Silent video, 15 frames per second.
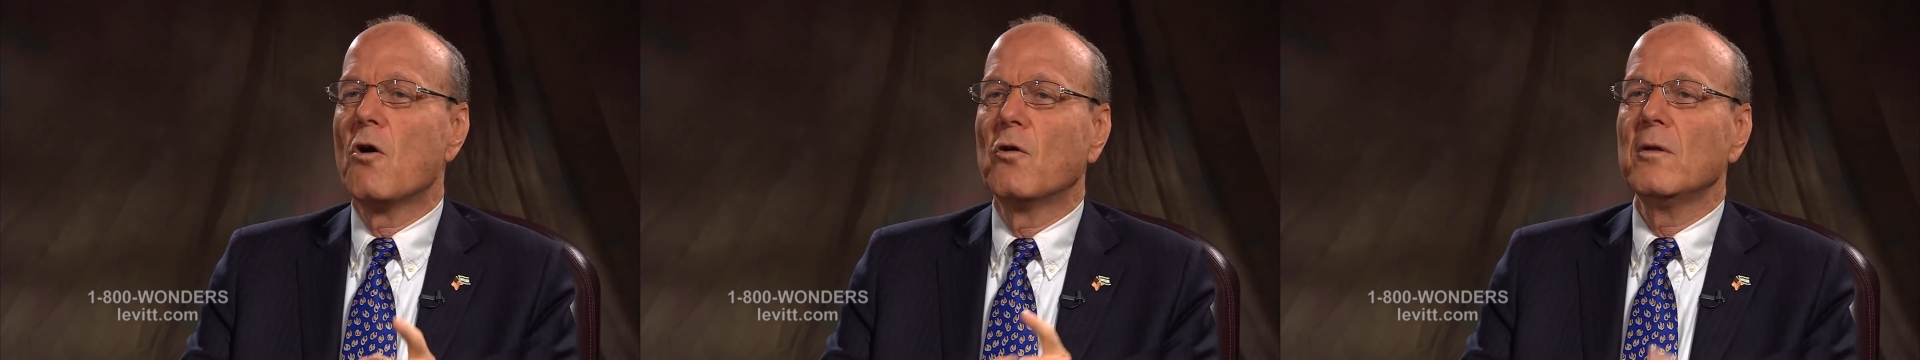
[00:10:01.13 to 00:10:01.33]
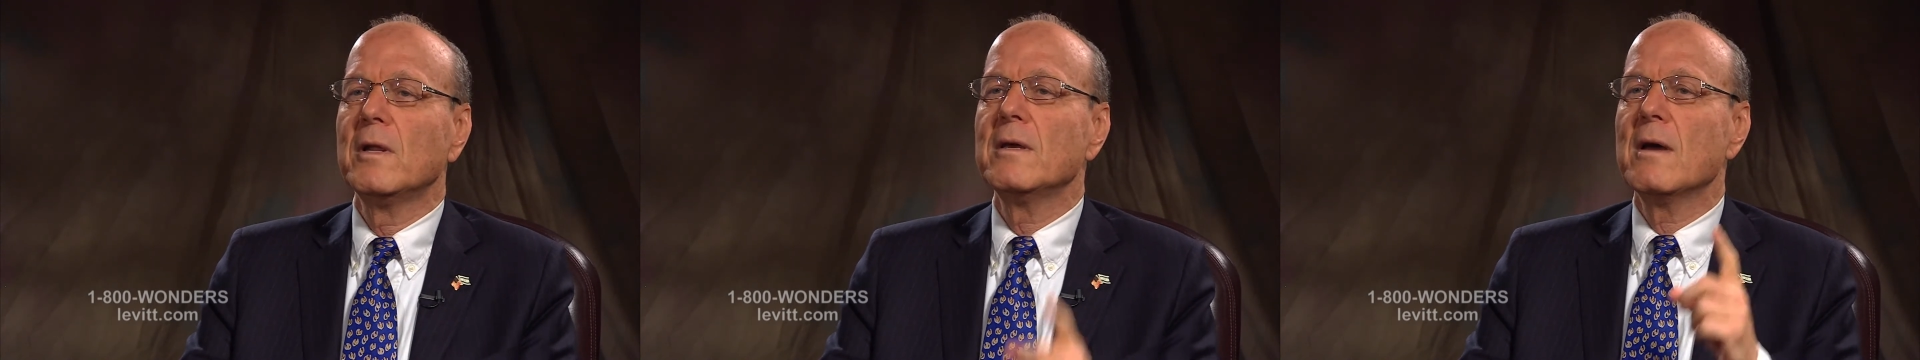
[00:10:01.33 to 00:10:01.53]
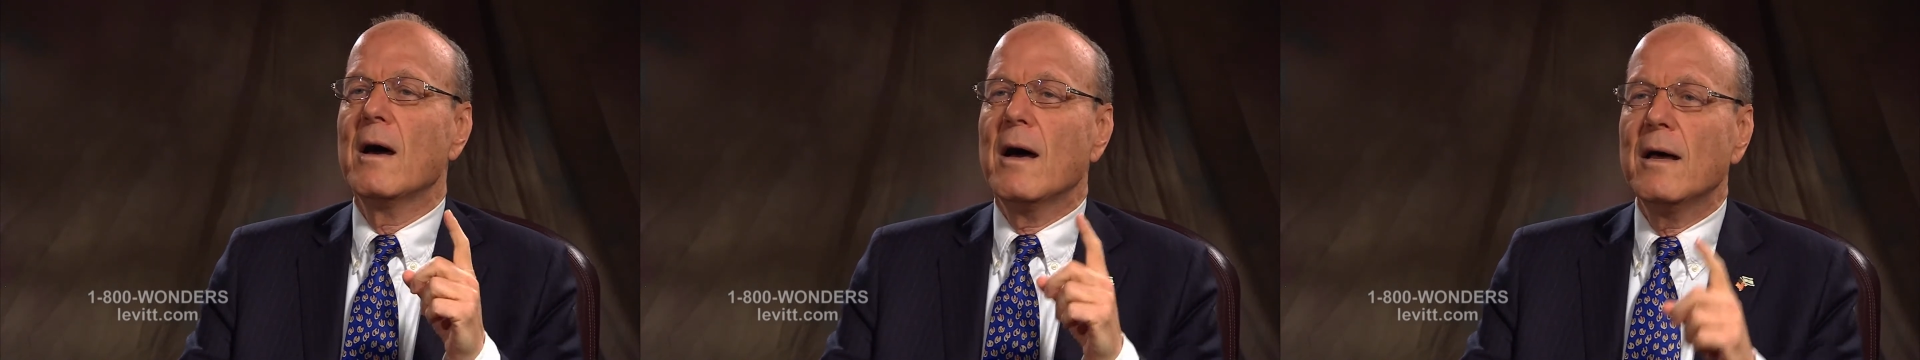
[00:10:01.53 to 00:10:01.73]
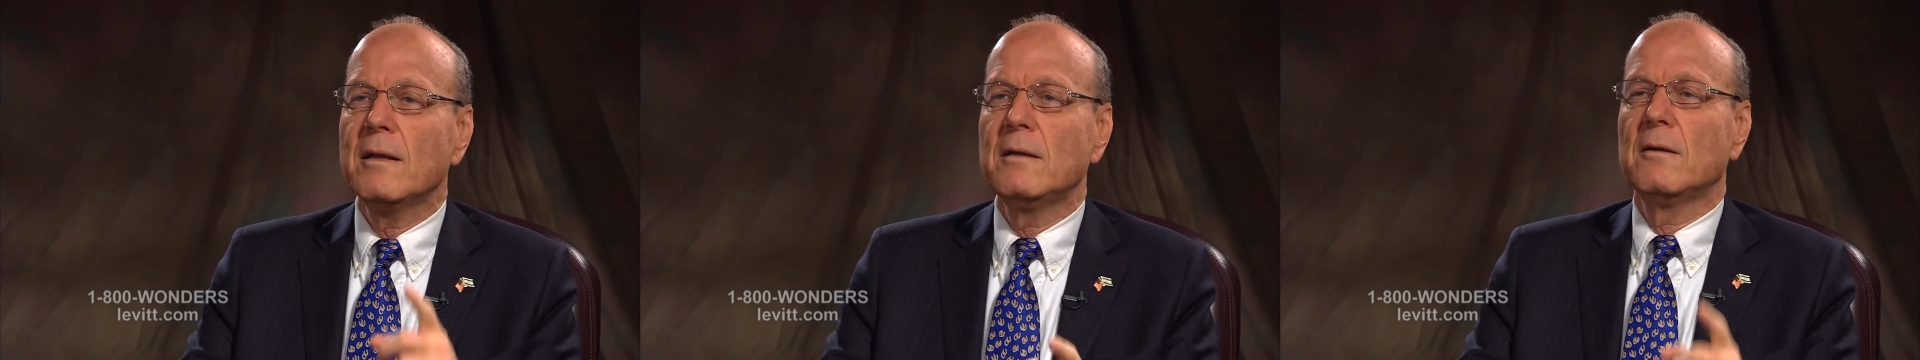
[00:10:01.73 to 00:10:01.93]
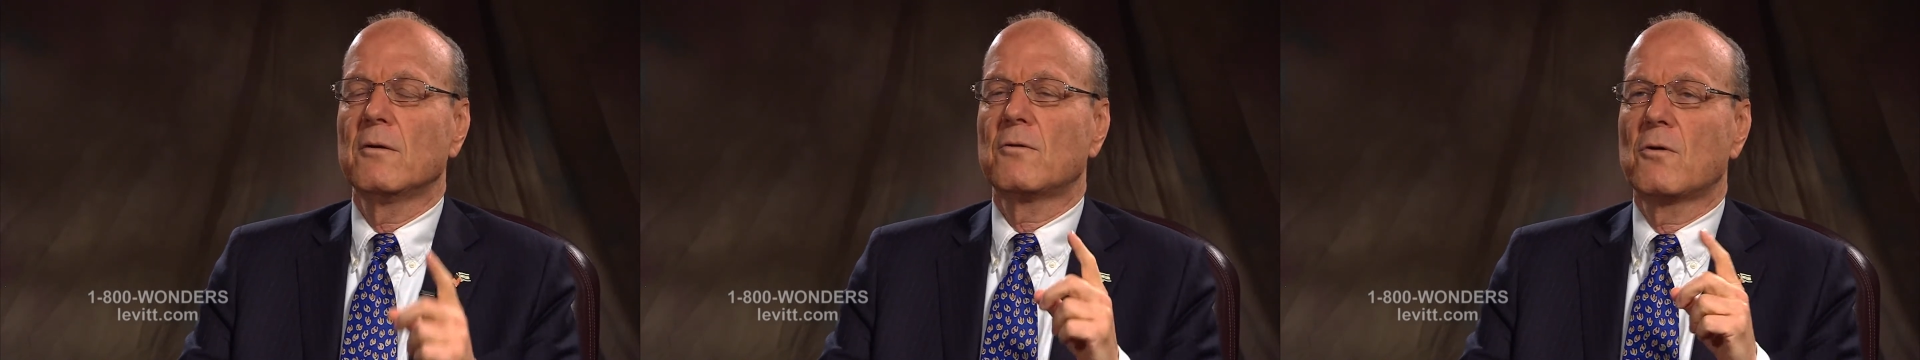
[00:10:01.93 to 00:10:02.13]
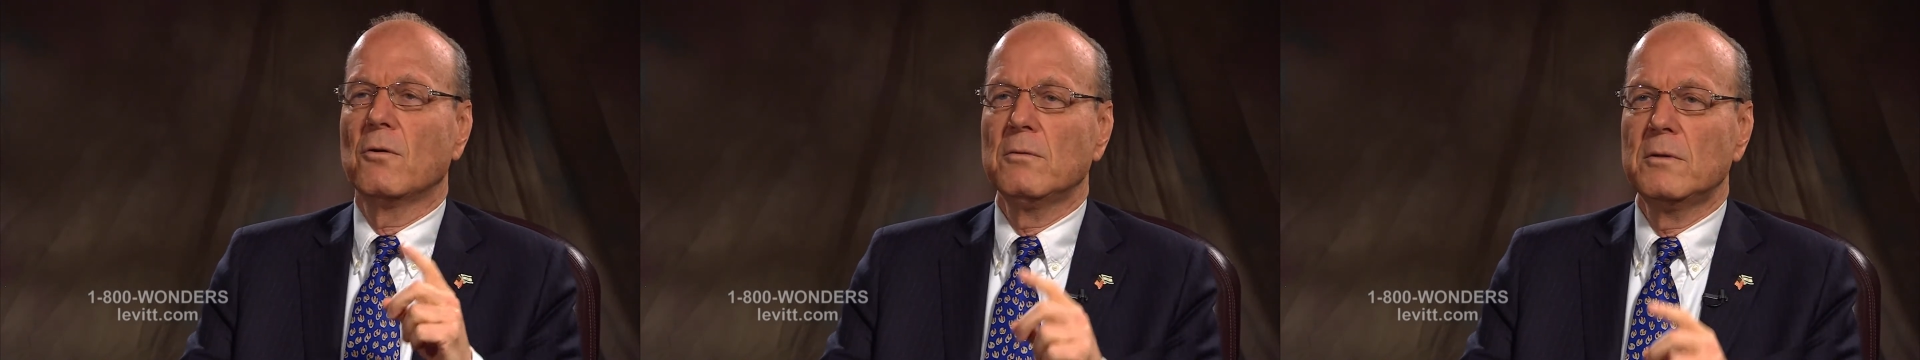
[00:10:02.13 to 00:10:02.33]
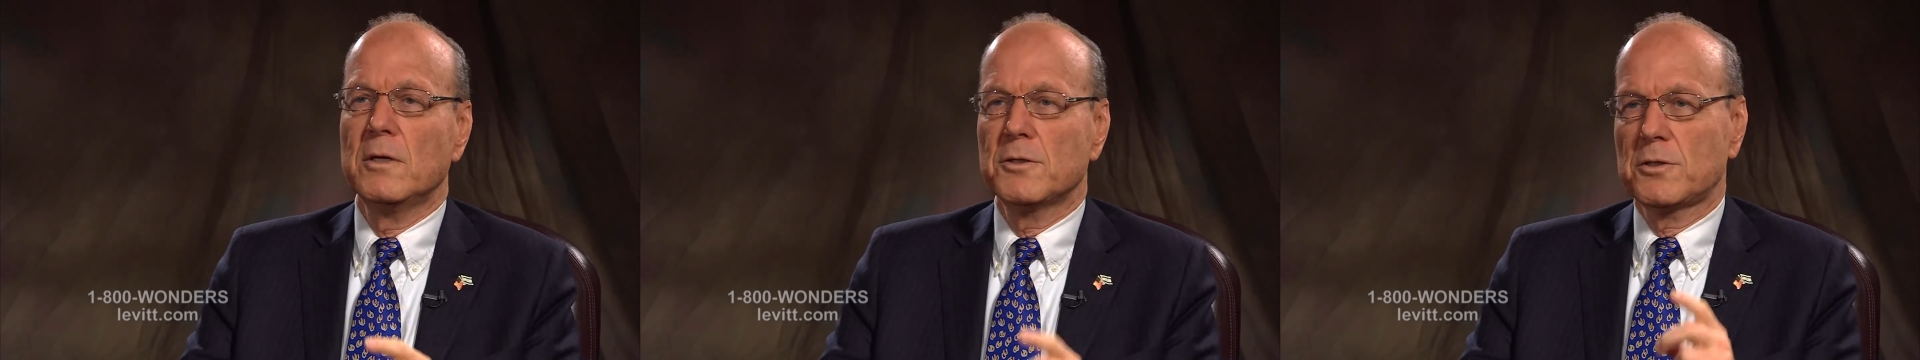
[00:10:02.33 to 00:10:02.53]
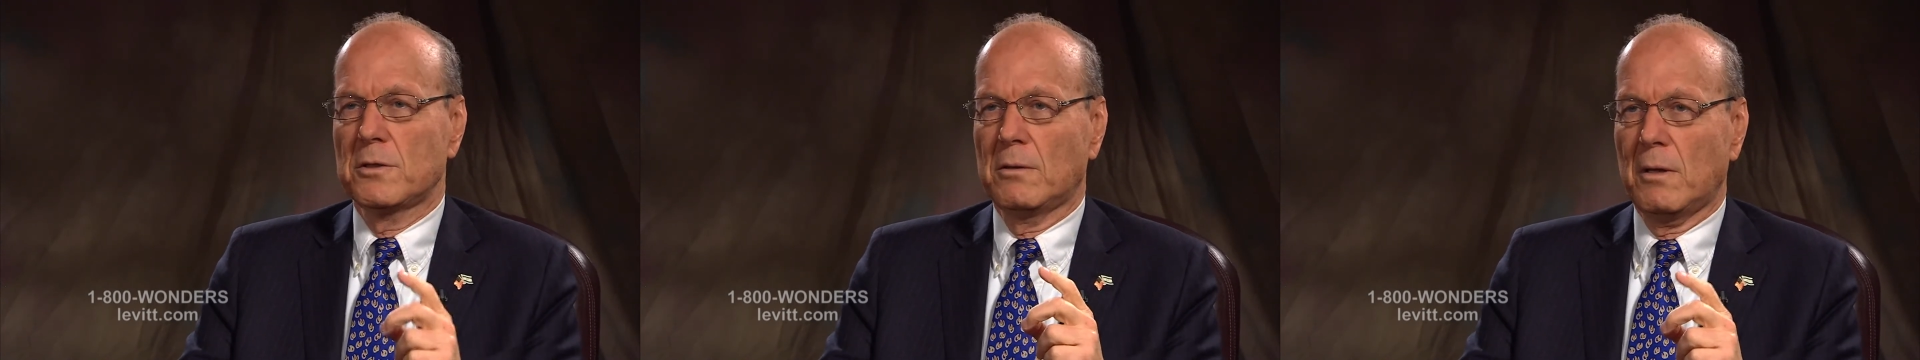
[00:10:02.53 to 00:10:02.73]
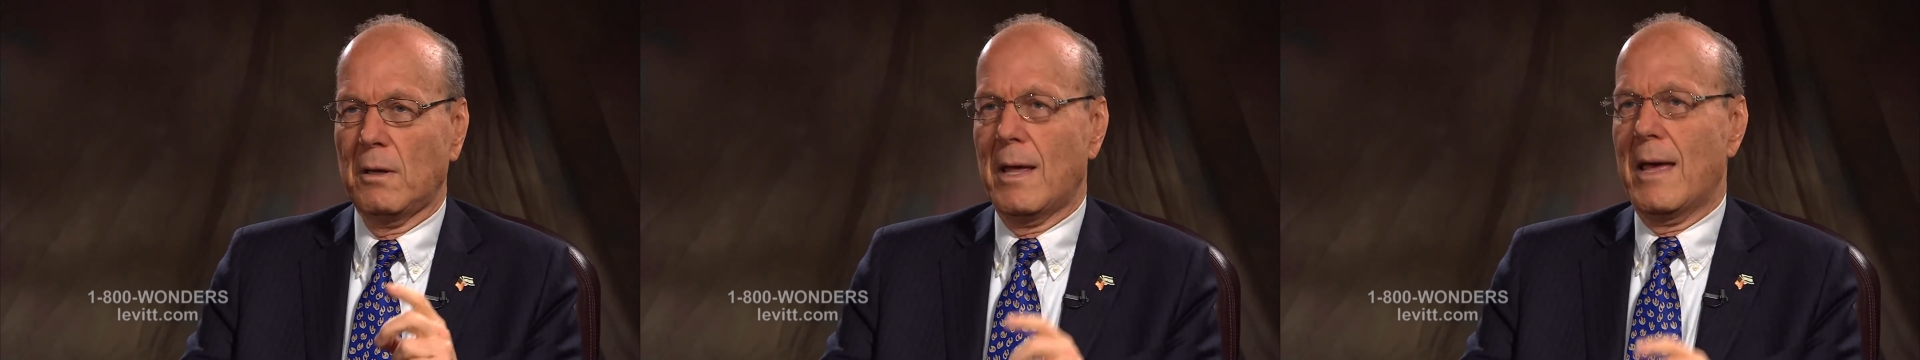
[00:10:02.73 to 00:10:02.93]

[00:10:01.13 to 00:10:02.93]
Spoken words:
only unconditional